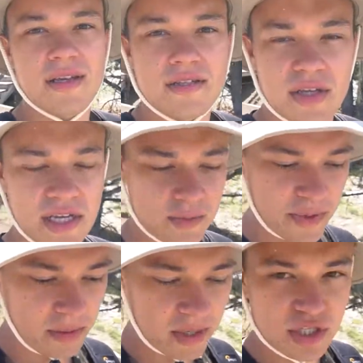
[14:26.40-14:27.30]
So that's
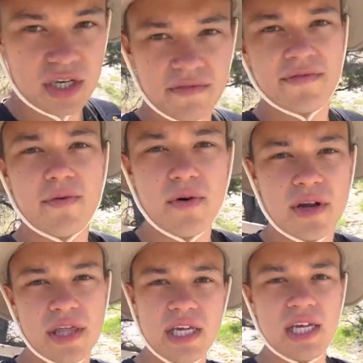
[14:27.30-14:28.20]
pretty much it
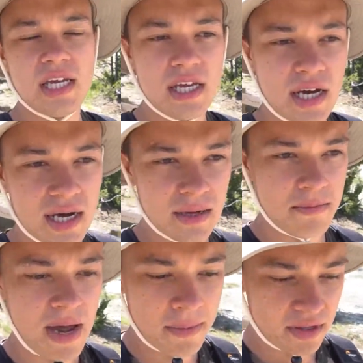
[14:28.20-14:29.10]
for the
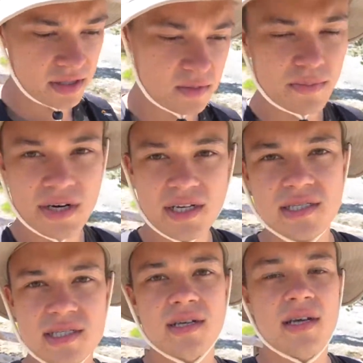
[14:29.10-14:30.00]
Mammoth
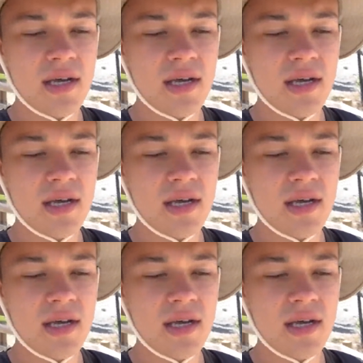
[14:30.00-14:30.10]
Springs.